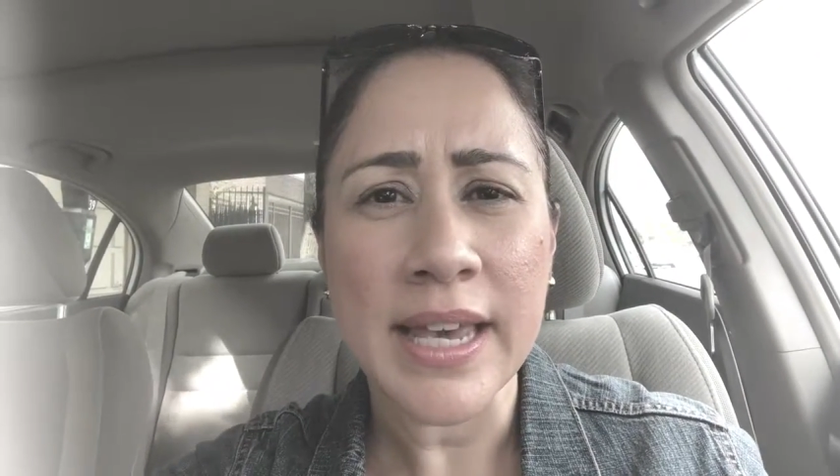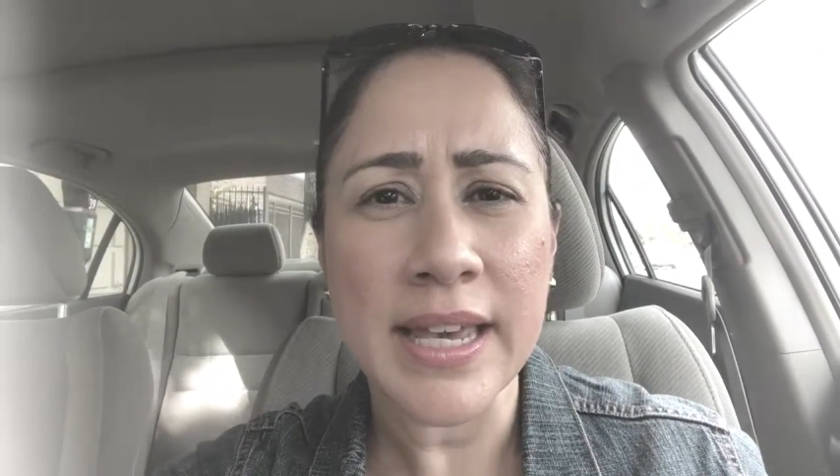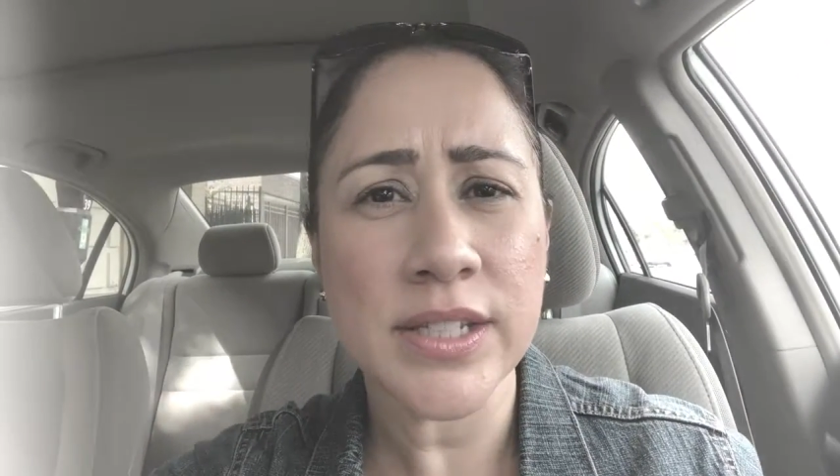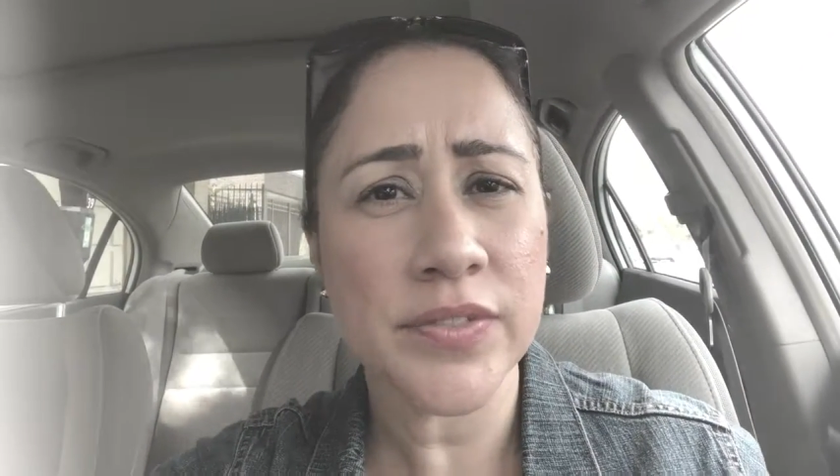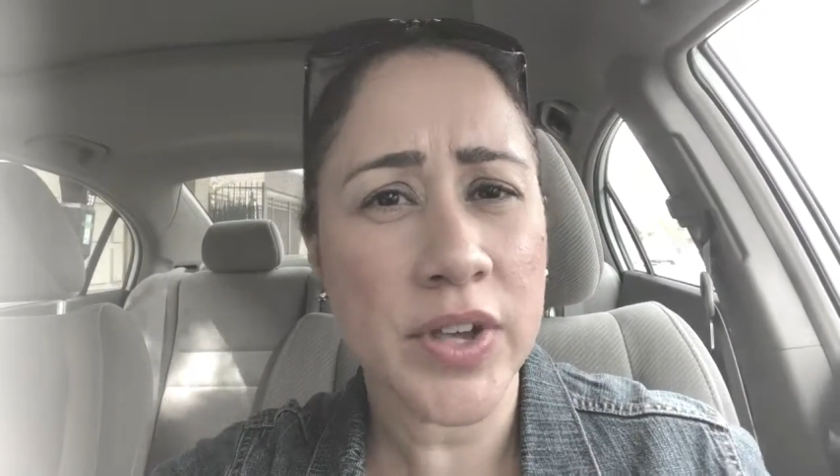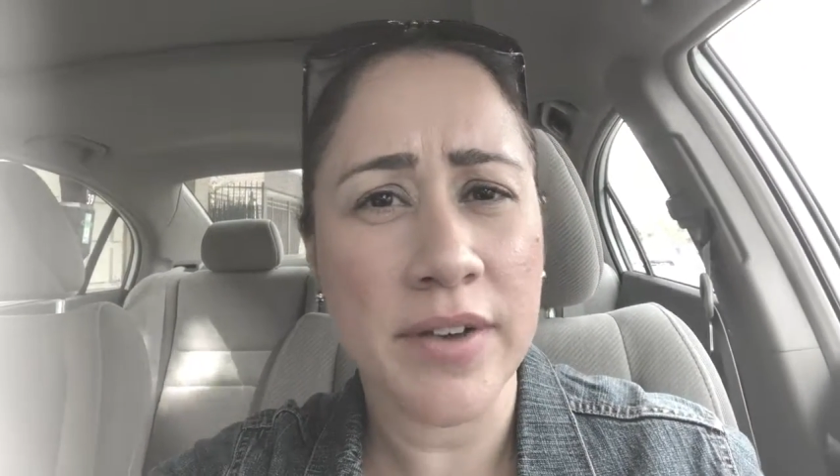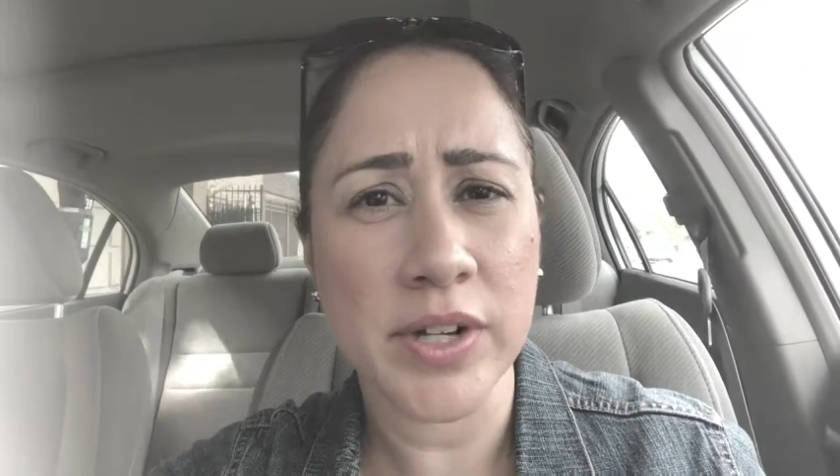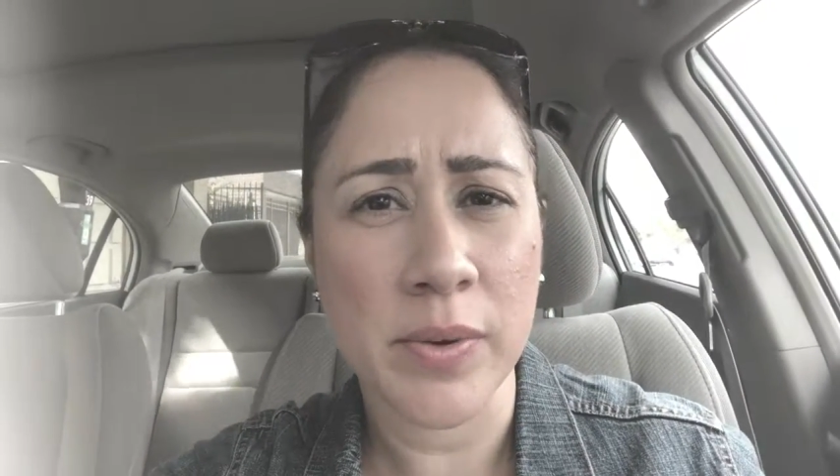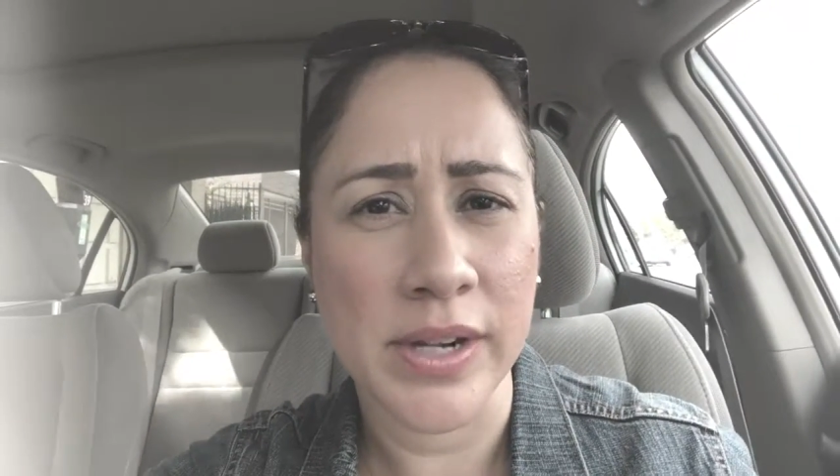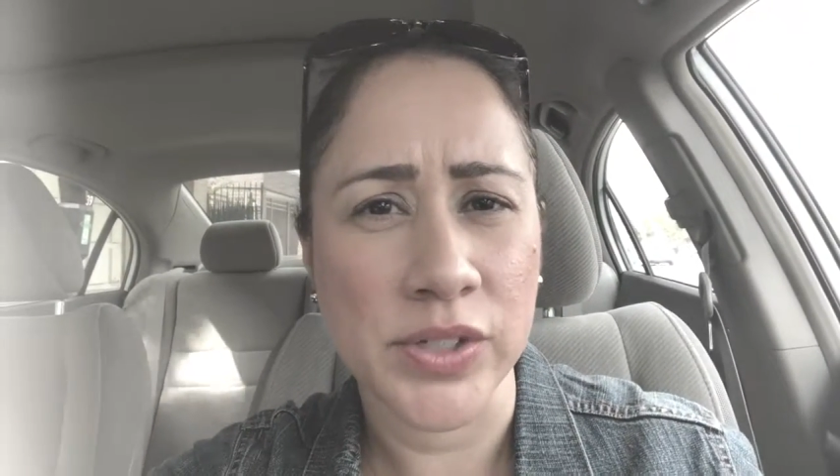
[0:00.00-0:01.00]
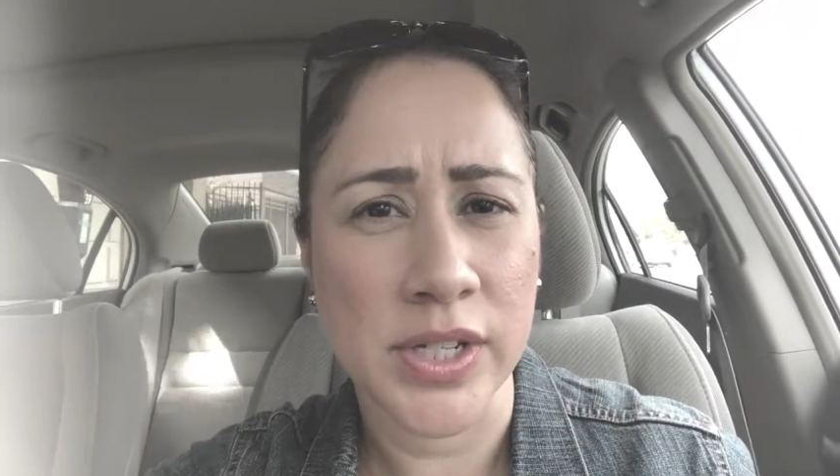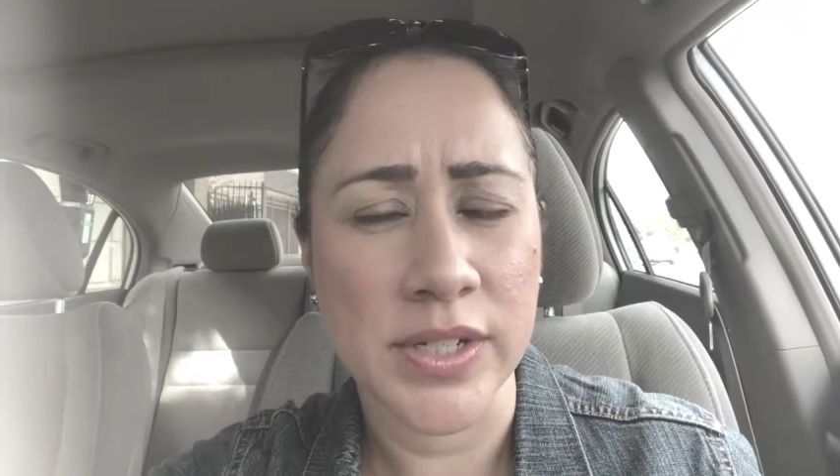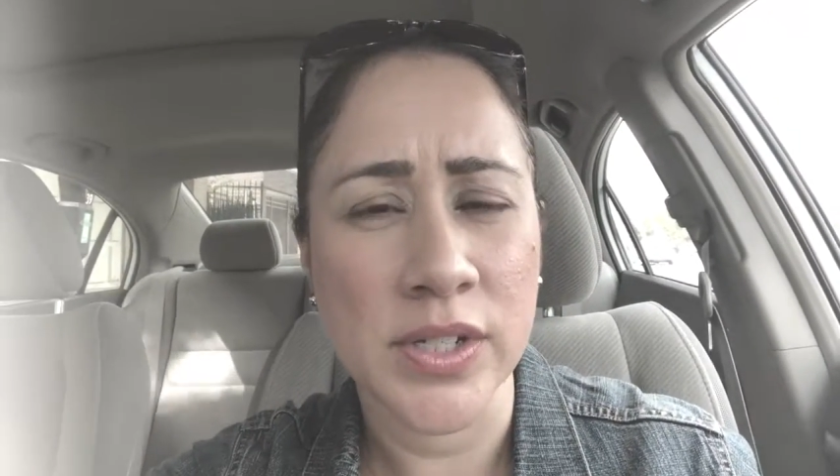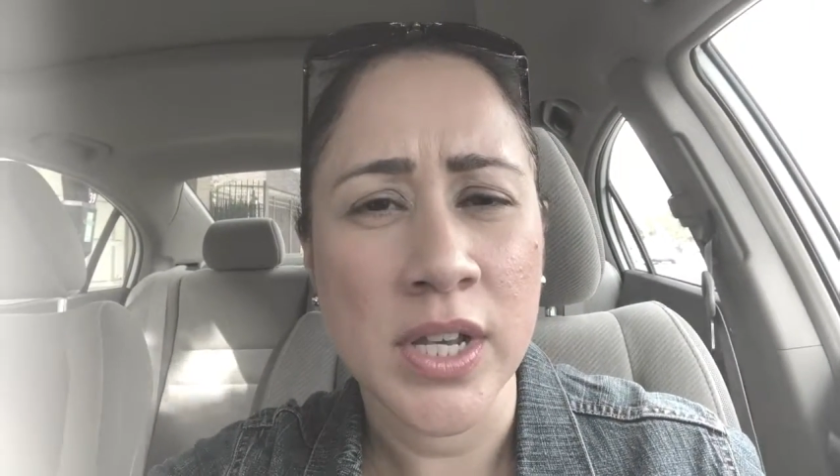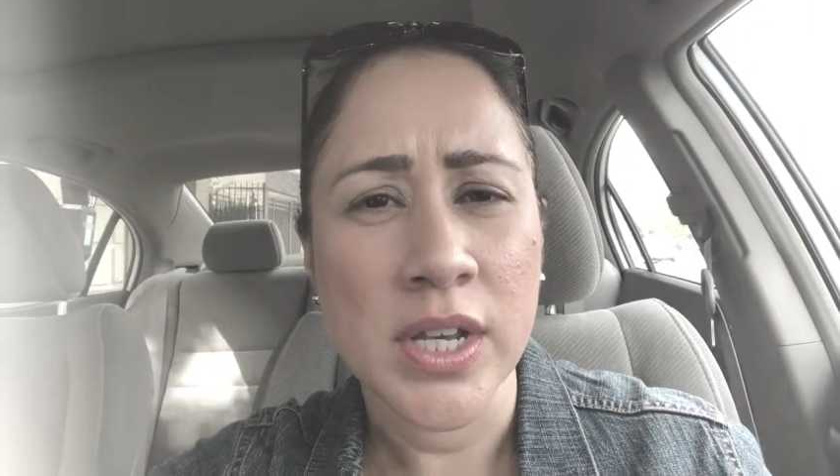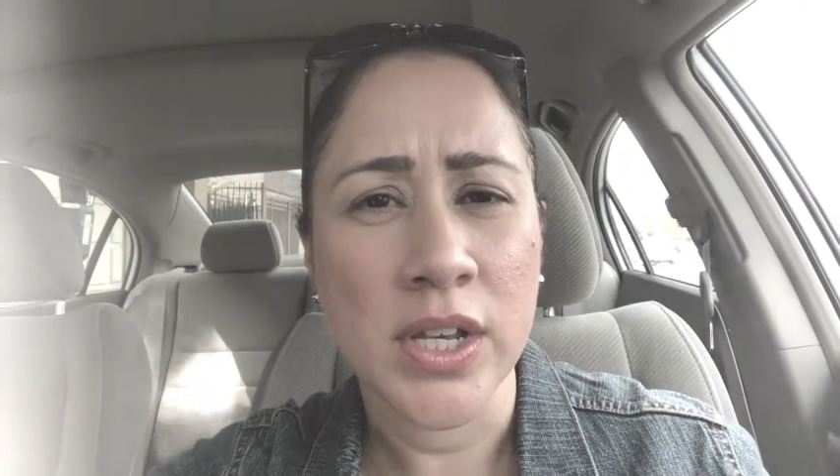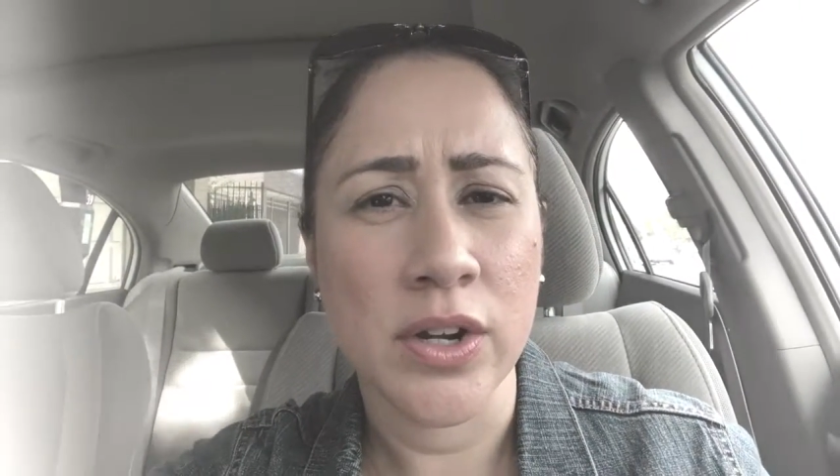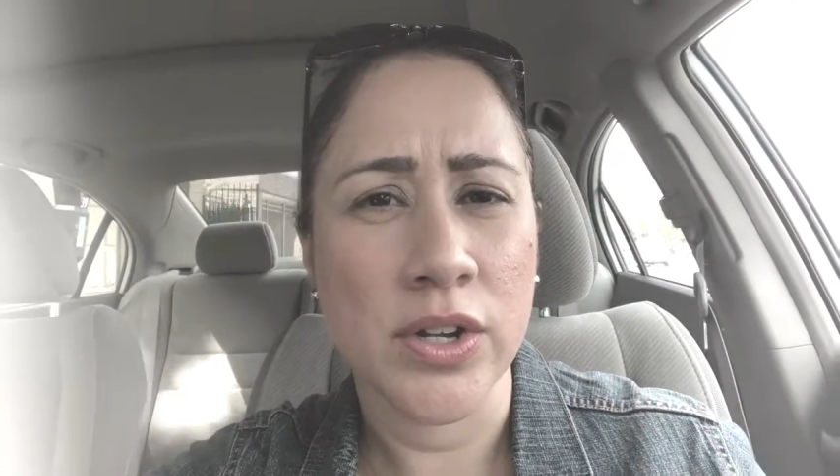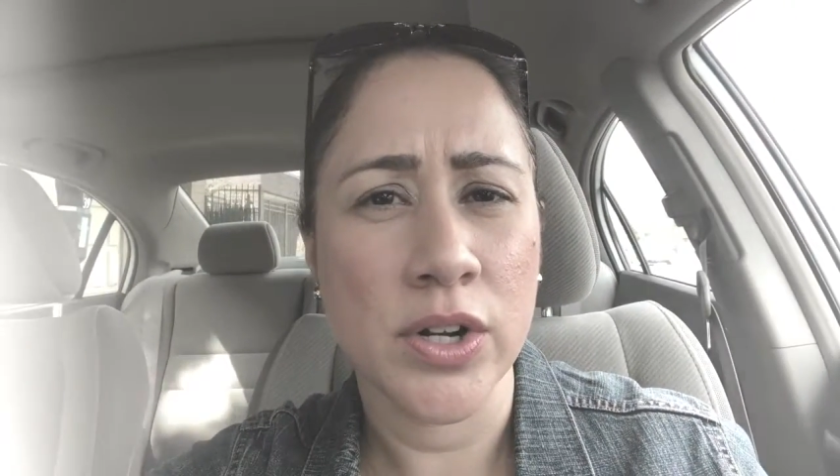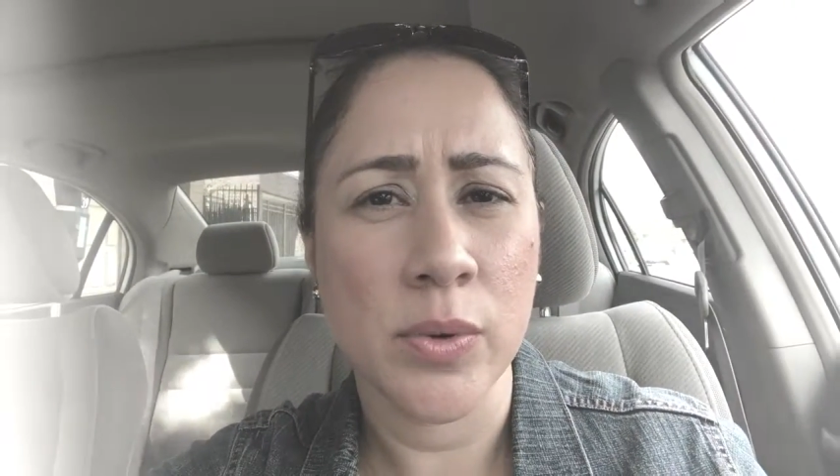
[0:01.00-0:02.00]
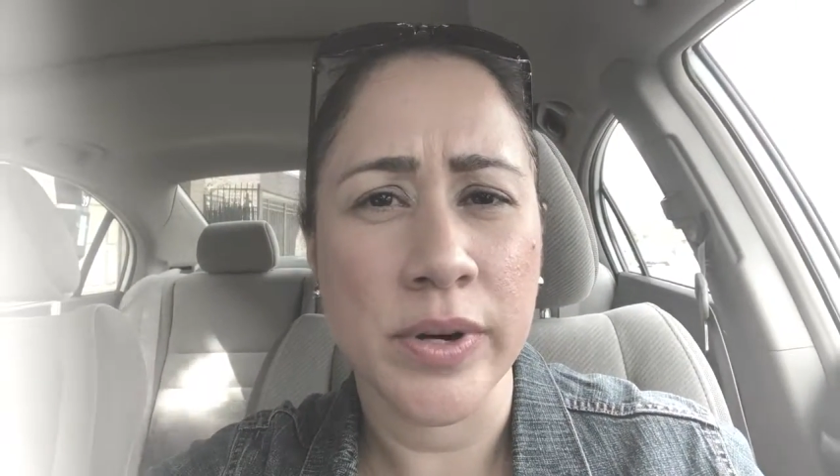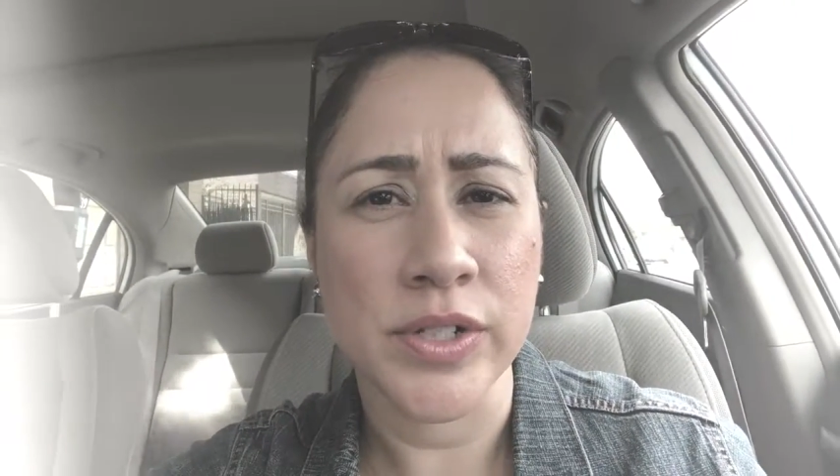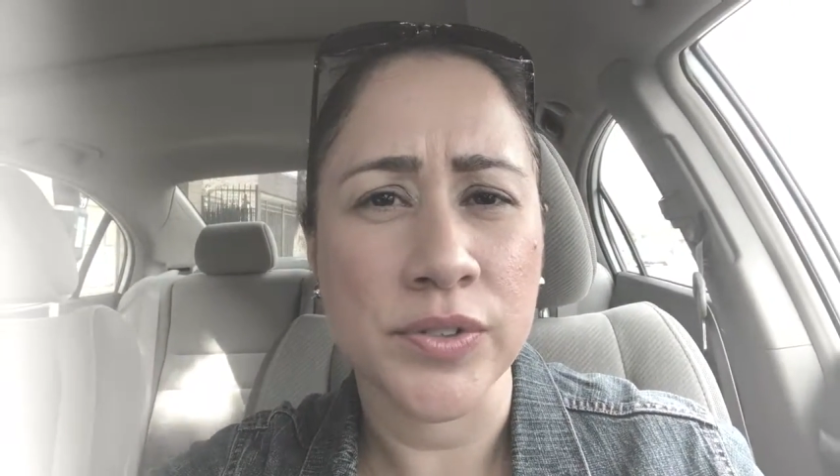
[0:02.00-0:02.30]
And if you have any questions, you know where